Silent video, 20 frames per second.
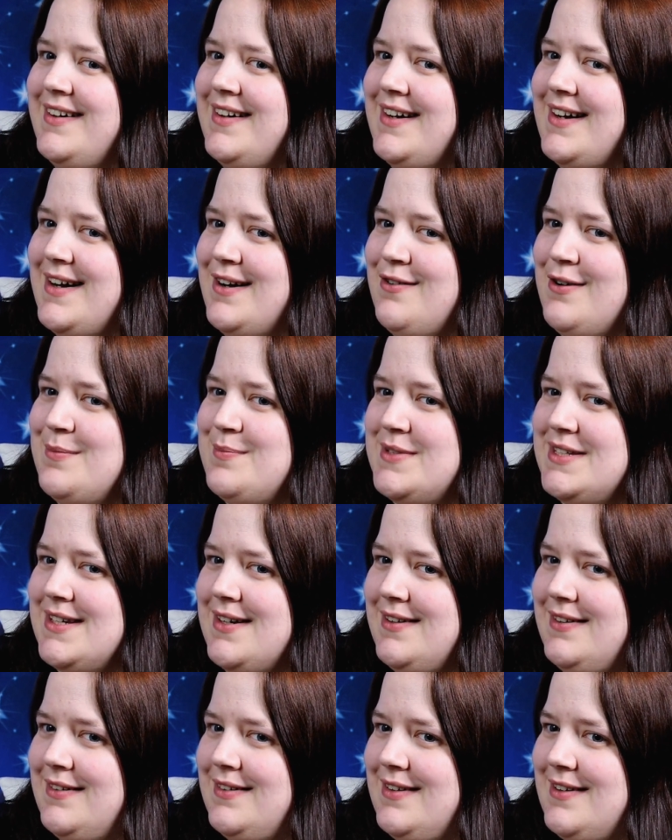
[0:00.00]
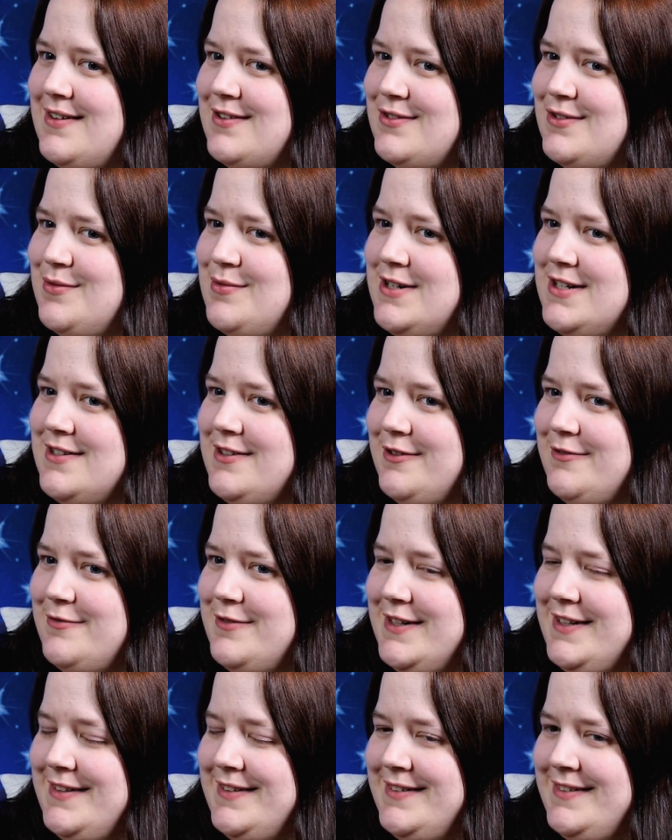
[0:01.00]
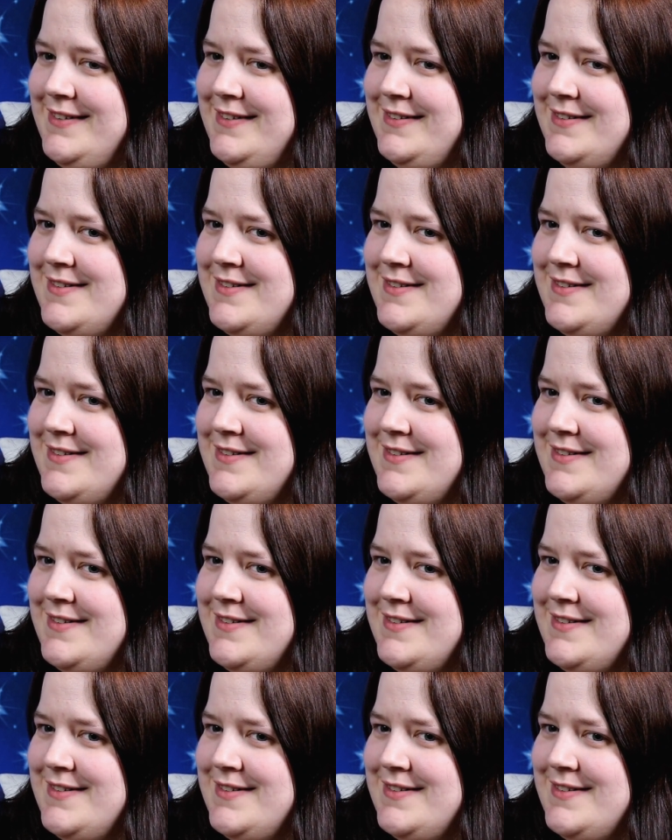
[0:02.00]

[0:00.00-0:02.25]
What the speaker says: how upset Klaus was when